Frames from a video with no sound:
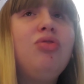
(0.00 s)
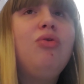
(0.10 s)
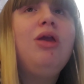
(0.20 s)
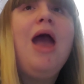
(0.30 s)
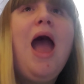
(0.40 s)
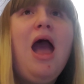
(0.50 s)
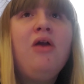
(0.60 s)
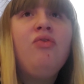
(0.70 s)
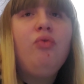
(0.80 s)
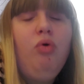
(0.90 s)
three
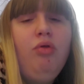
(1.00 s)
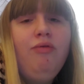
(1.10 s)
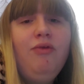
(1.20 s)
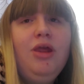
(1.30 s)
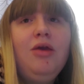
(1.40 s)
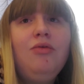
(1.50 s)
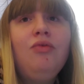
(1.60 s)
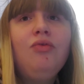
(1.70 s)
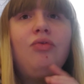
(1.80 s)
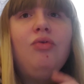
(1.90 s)
actual
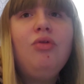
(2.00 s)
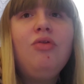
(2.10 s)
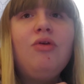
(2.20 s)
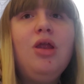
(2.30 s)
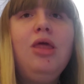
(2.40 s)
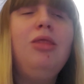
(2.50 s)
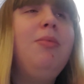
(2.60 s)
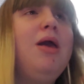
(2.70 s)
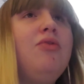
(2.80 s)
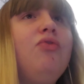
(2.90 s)
videos to this channel in the
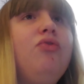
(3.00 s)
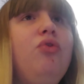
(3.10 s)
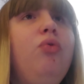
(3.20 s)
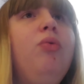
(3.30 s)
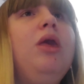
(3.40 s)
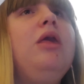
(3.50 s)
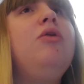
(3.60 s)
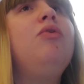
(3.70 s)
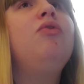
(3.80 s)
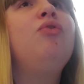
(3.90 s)
past two
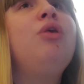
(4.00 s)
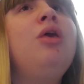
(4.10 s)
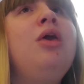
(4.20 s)
weeks.